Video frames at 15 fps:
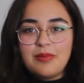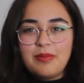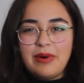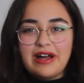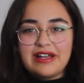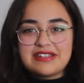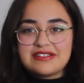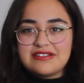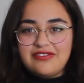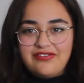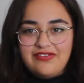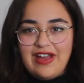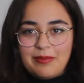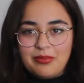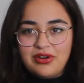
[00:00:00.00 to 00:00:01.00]
but
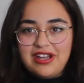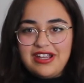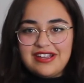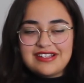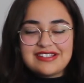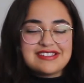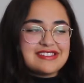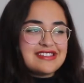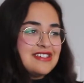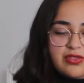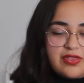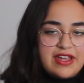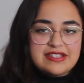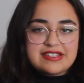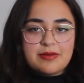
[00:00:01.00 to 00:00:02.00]
fabrics.
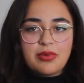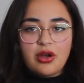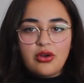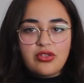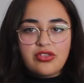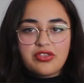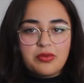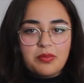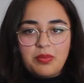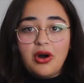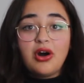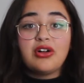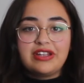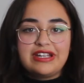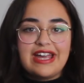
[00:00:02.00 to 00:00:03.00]
These are both
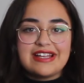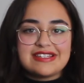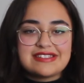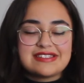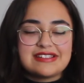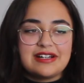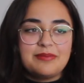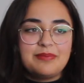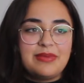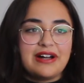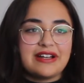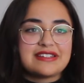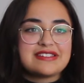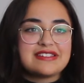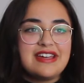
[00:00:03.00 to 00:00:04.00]
polyester,
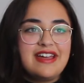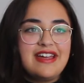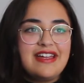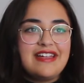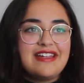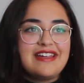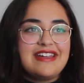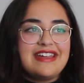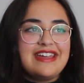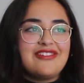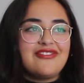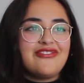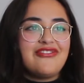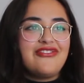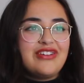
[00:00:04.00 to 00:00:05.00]
but
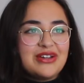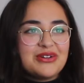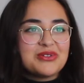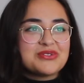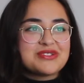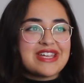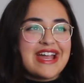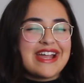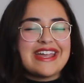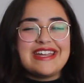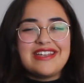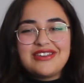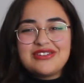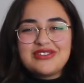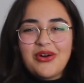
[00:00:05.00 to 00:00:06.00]
it feels like
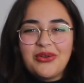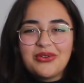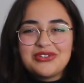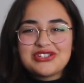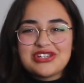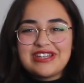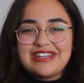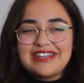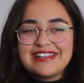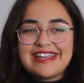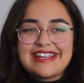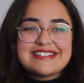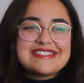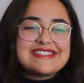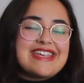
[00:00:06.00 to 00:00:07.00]
indulgent,
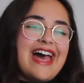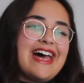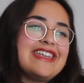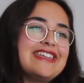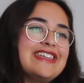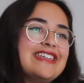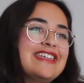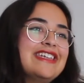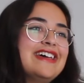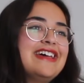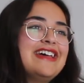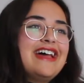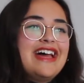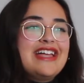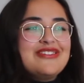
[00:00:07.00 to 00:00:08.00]
like satin
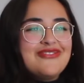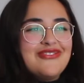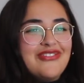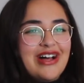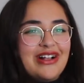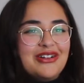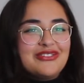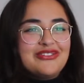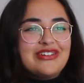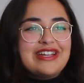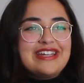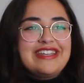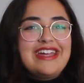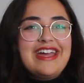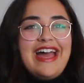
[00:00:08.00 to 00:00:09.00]
and
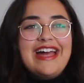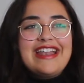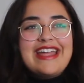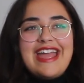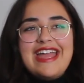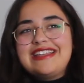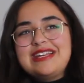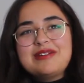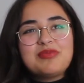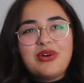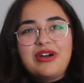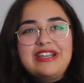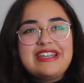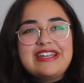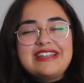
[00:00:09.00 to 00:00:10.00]
velvet at any
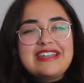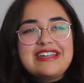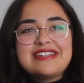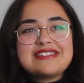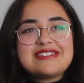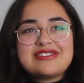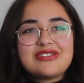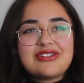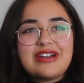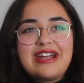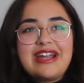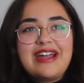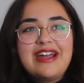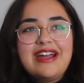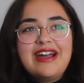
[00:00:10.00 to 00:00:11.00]
point in
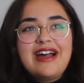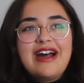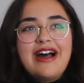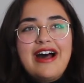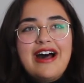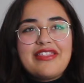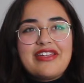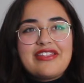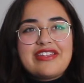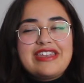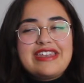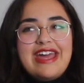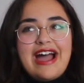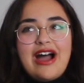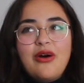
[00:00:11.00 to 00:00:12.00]
history other
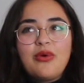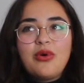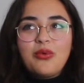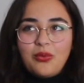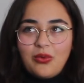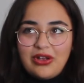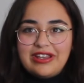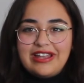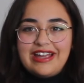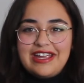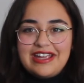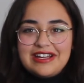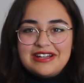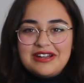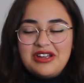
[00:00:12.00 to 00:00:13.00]
than now were
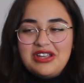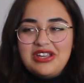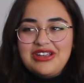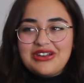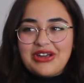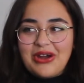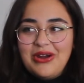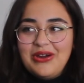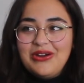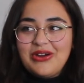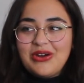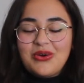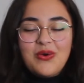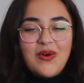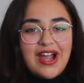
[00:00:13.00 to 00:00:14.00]
like, you know,
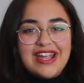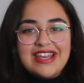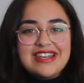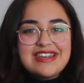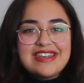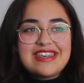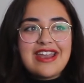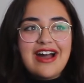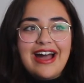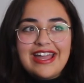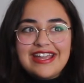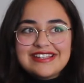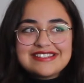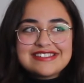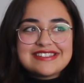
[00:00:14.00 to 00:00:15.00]
quite
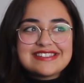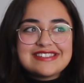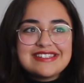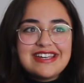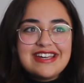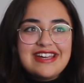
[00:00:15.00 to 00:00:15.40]
nice